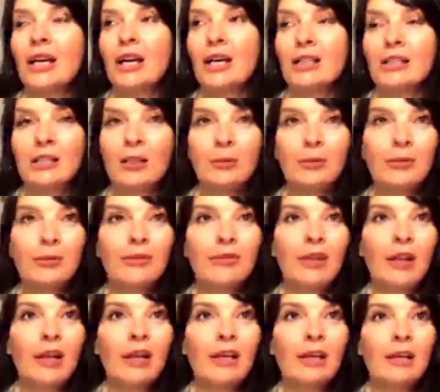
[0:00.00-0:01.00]
I shall be
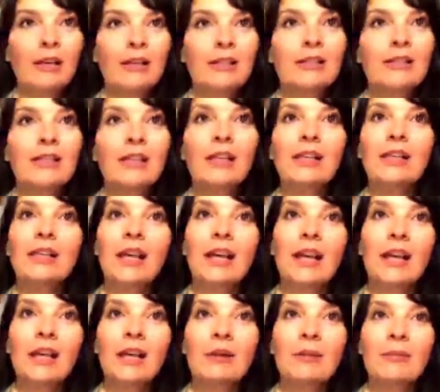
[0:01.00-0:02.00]
flying on
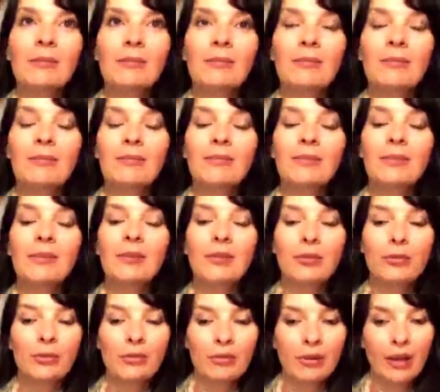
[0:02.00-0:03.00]
Sunday
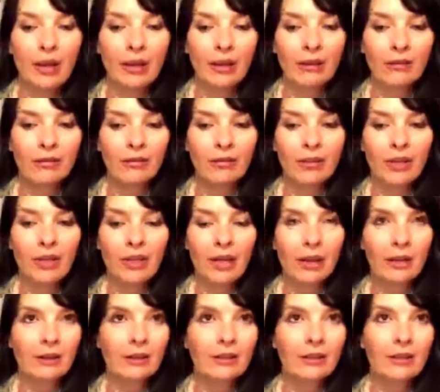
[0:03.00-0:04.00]
to arrive in
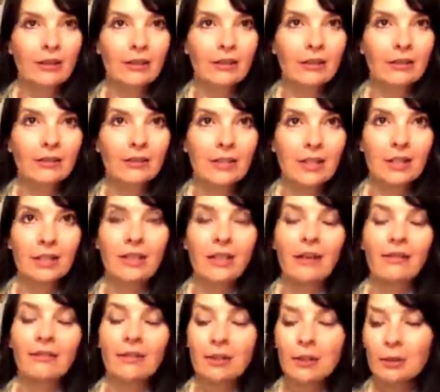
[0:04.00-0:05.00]
Ireland Sunday
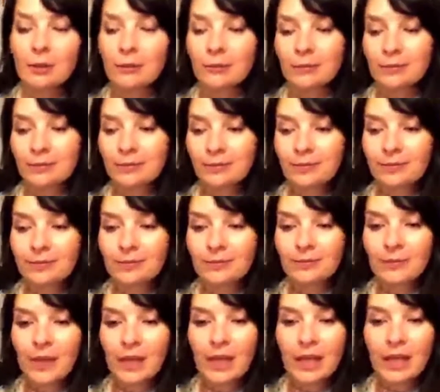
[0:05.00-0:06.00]
afternoon.
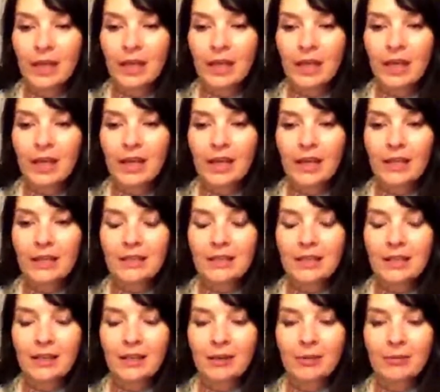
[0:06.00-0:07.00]
And
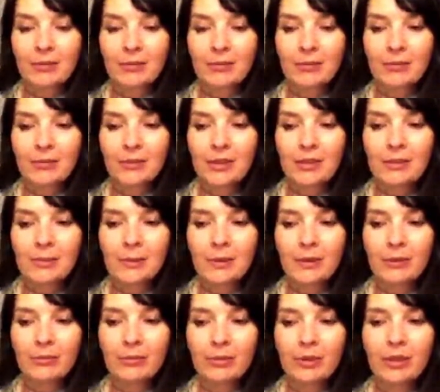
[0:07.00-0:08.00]
it's
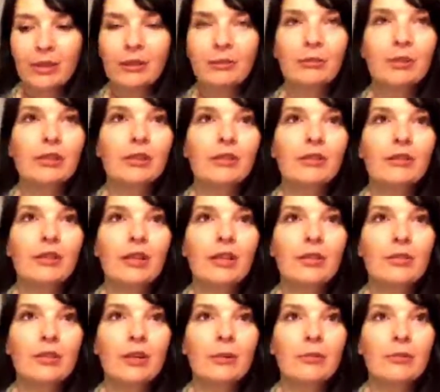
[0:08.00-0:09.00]
been a really, really
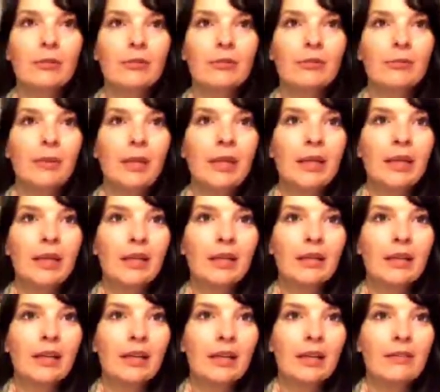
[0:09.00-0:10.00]
great trip to
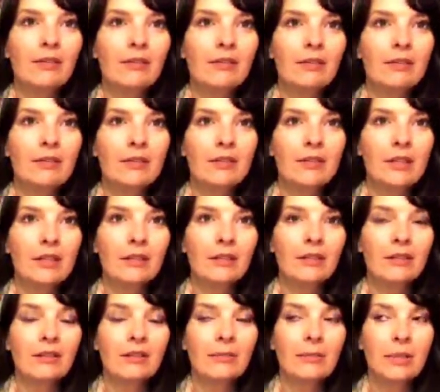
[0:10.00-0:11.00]
Romania. I haven't
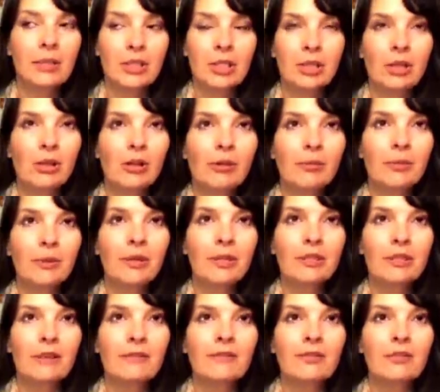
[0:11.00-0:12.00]
done much at all
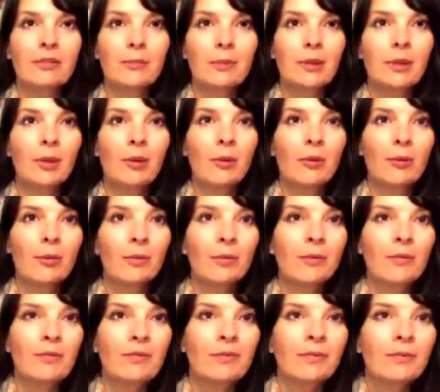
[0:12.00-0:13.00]
because I've just been home.